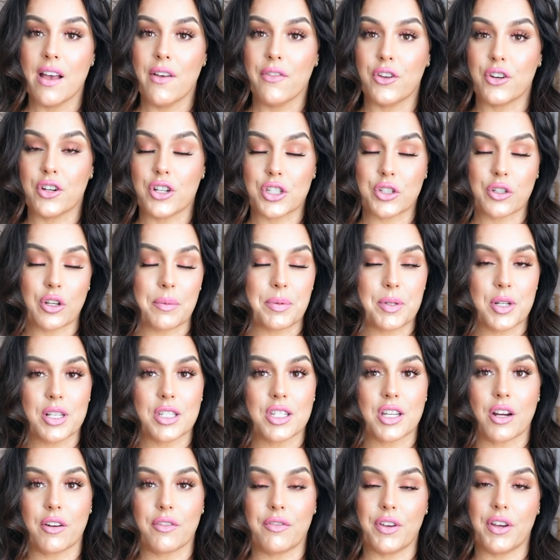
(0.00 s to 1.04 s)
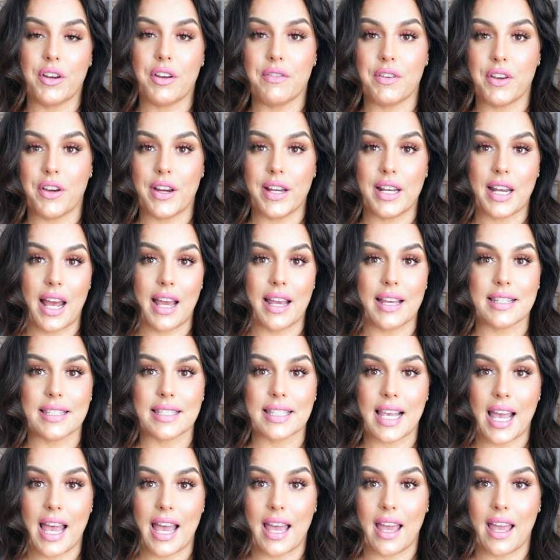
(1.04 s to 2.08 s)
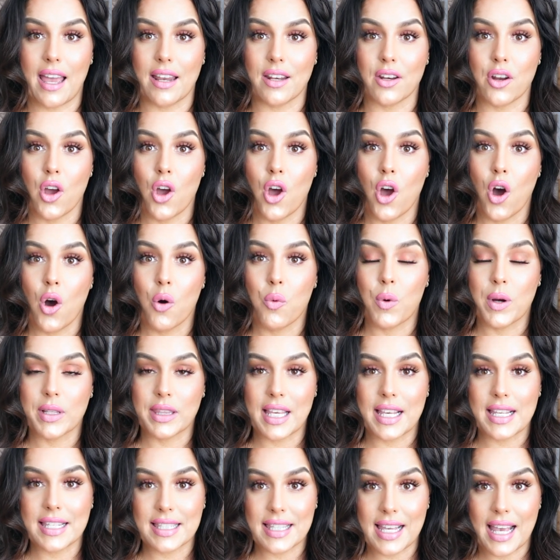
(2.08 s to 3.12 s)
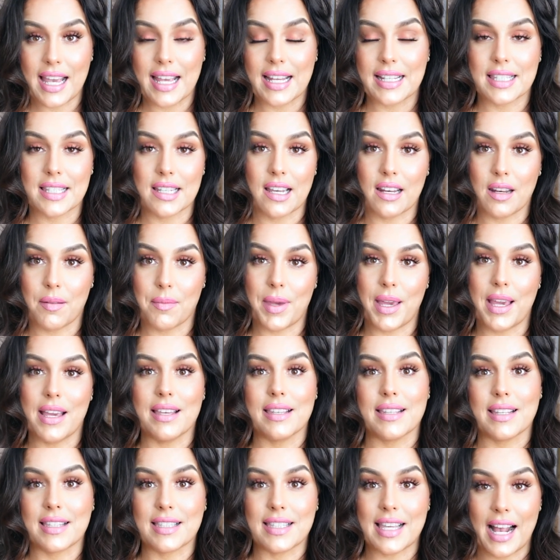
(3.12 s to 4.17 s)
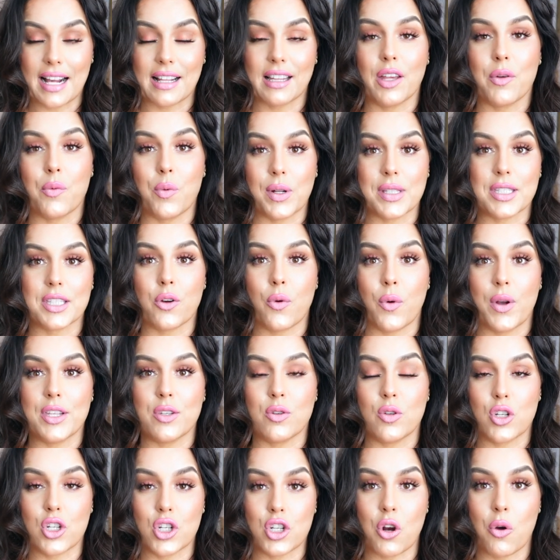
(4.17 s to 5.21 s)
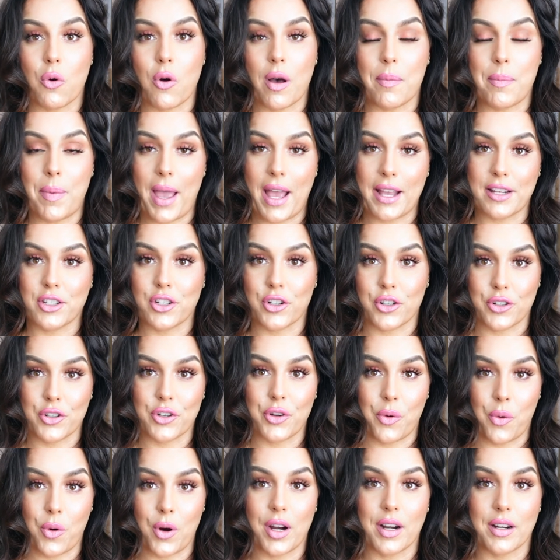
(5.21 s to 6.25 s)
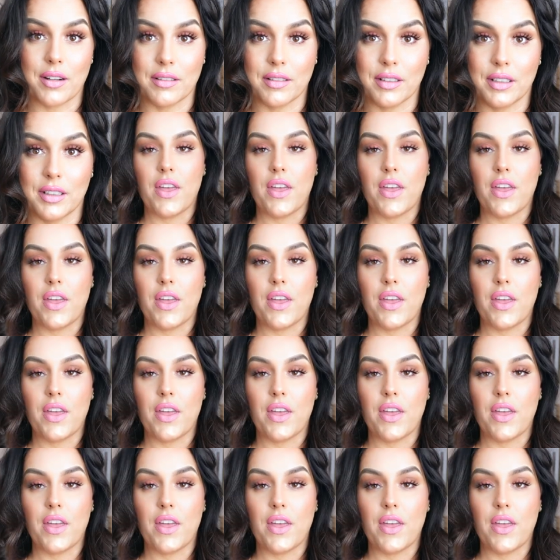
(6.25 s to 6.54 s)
Their descriptions are very very nice and what they say it's going to be is exactly what's going to show up at your door.